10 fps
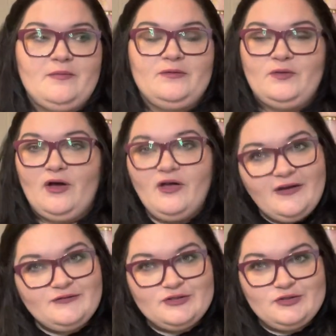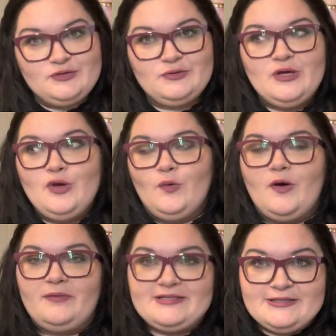And we all have to do
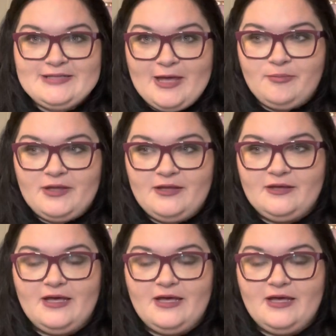what makes us happy.